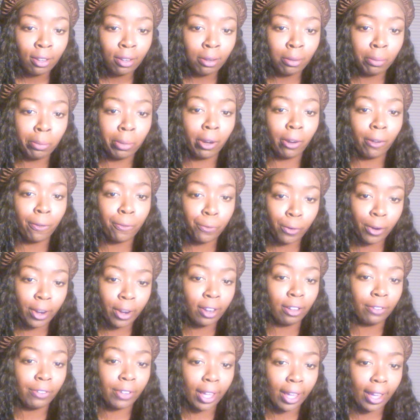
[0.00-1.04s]
but afraid
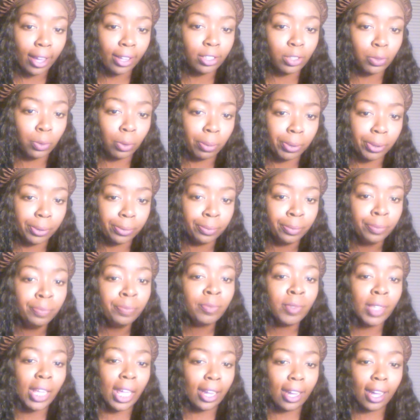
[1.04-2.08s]
of an ass whooping.
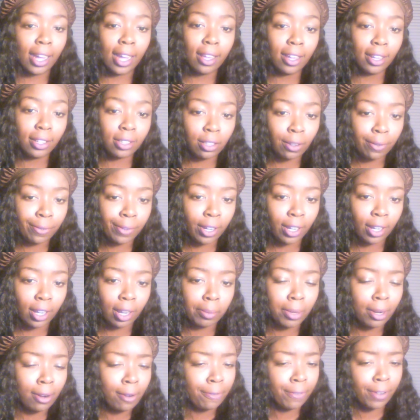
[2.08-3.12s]
Like, I hate to fight. I'm
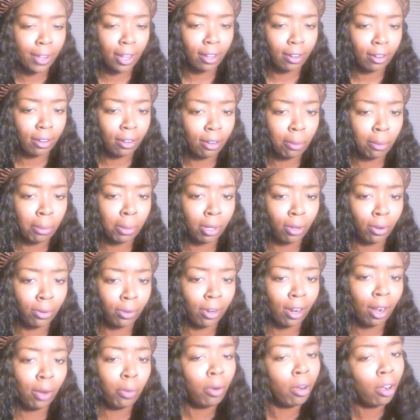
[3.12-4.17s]
not a fighter. I'm a loner.
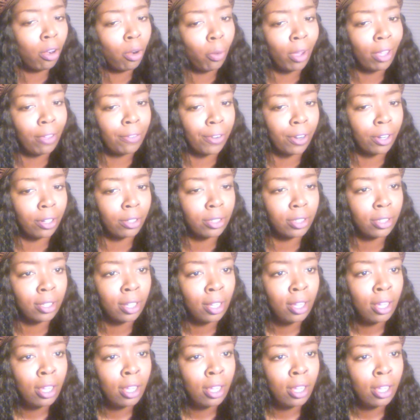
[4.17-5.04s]
I walk away first.